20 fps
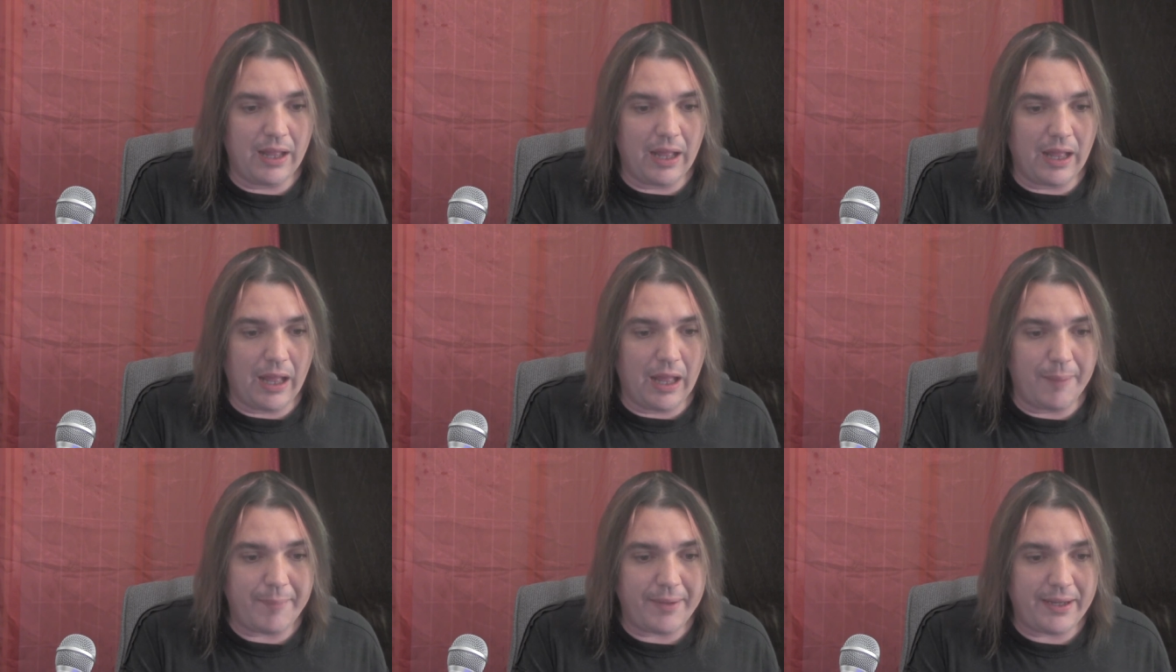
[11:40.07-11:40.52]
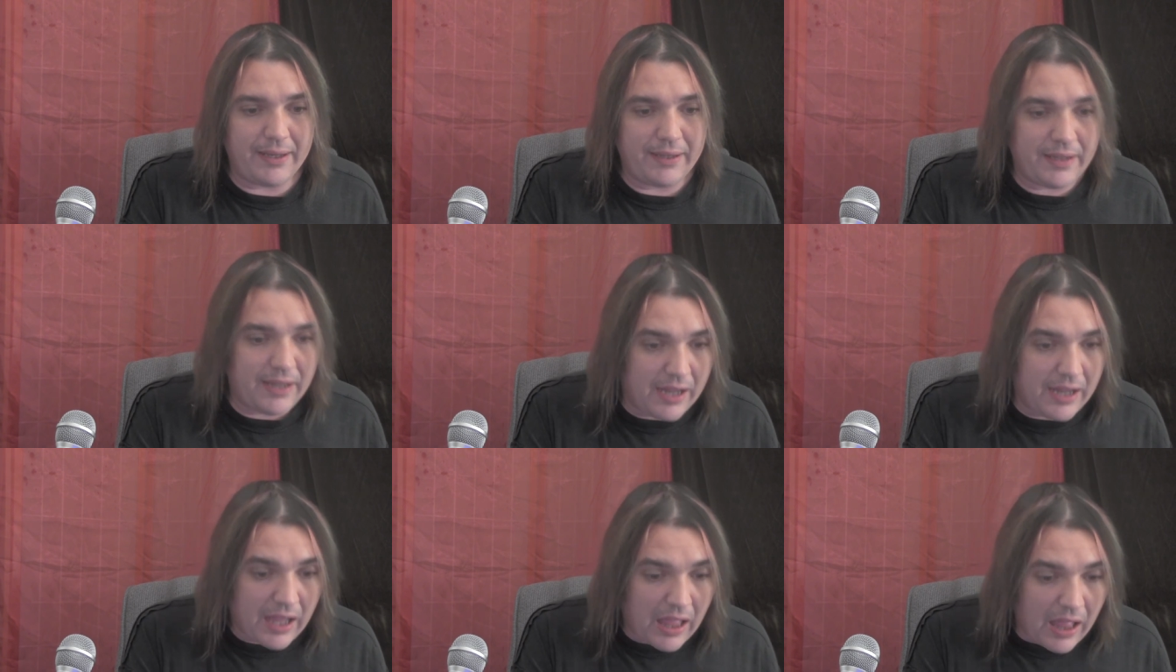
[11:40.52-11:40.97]
I
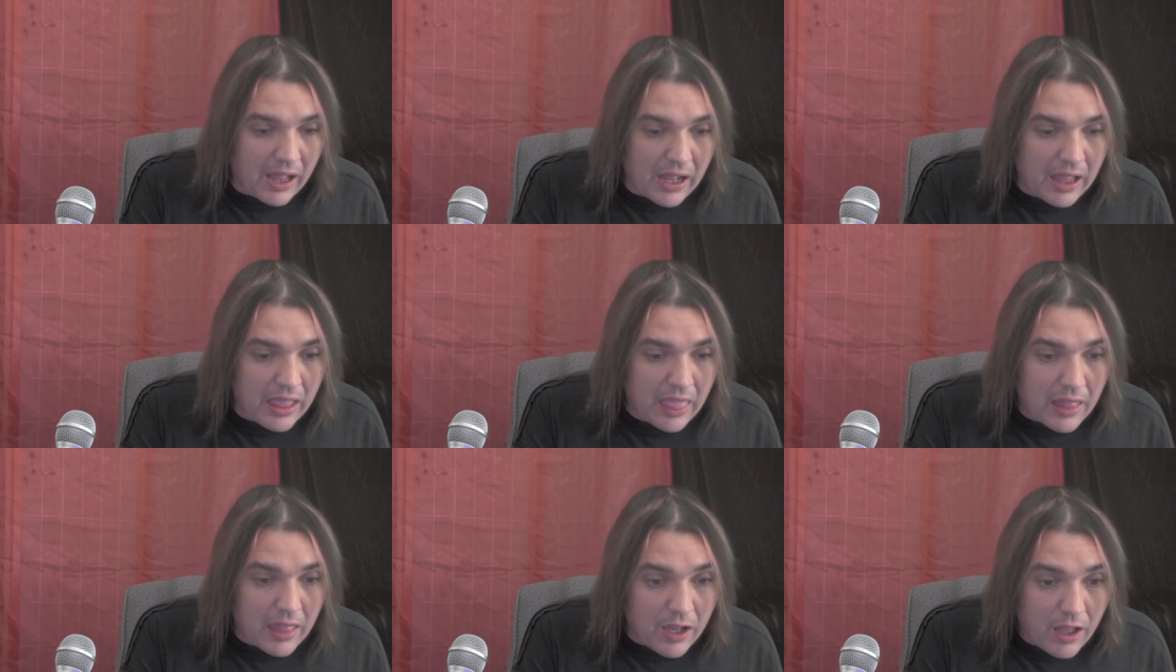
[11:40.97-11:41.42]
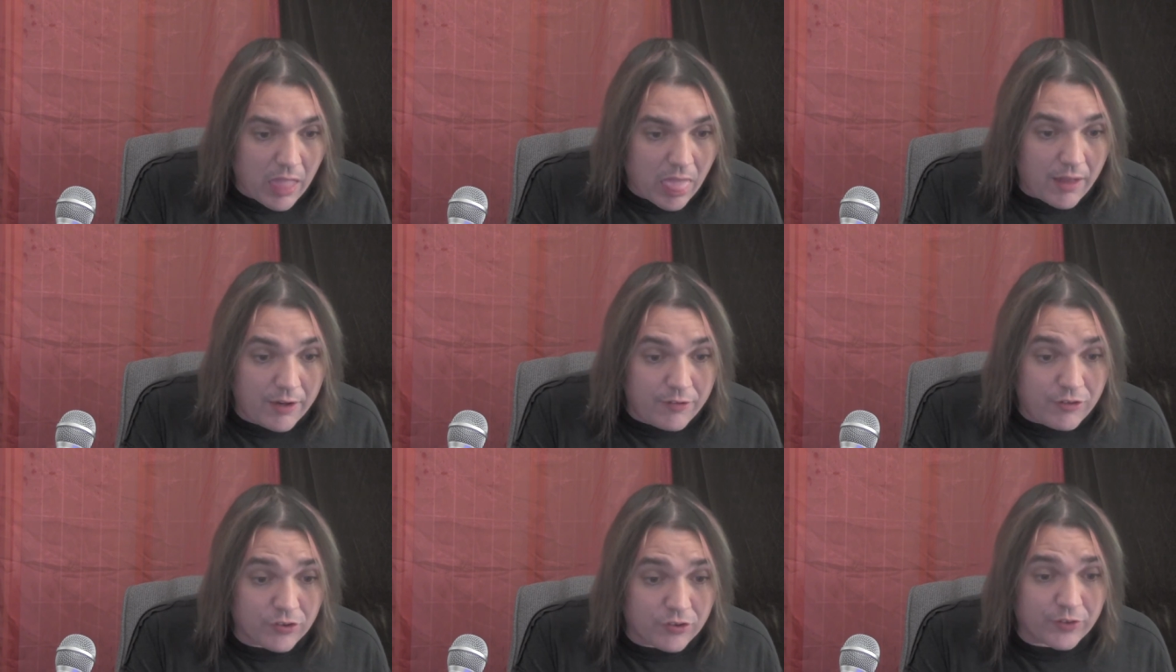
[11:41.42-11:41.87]
mean,
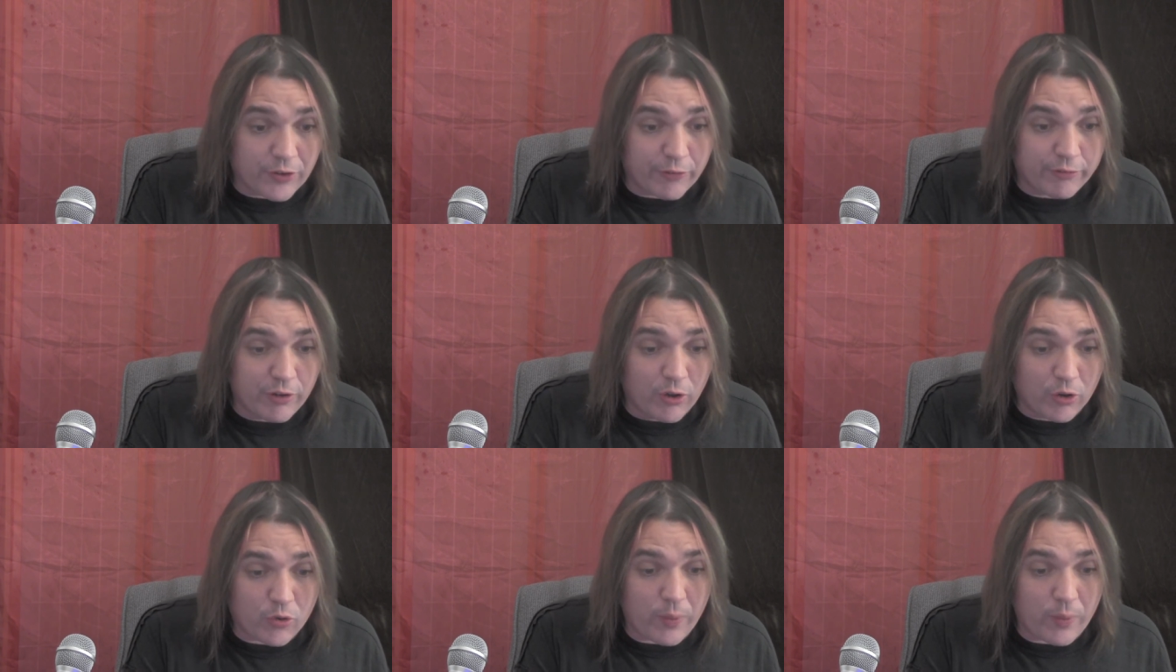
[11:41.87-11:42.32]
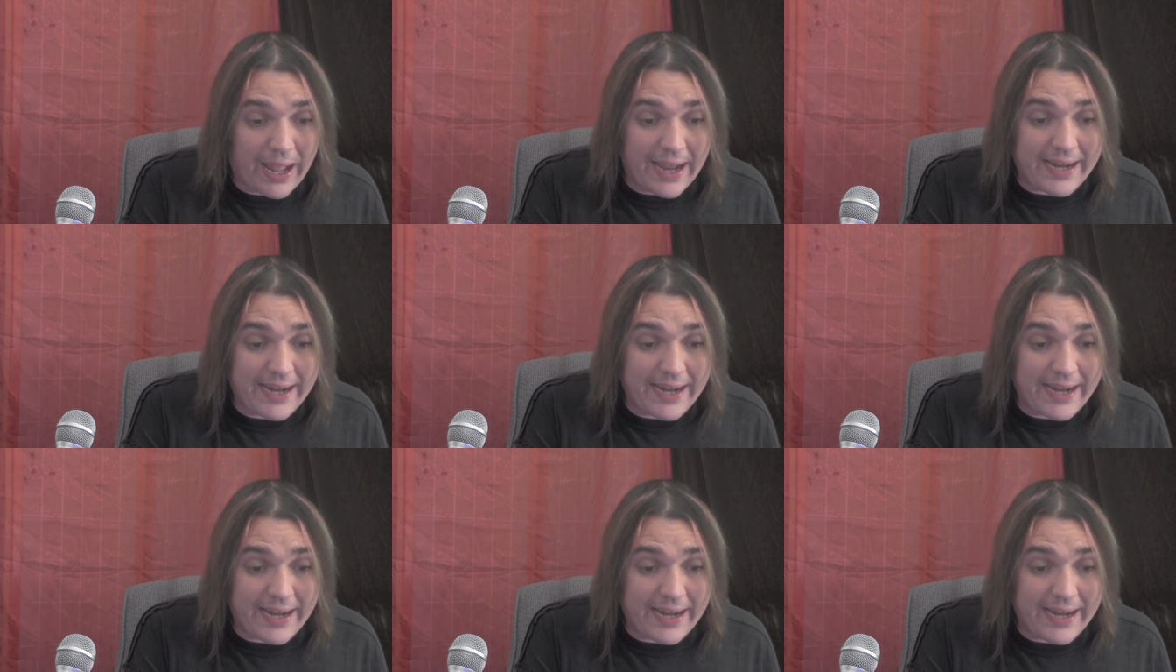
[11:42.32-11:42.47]
just a real quick,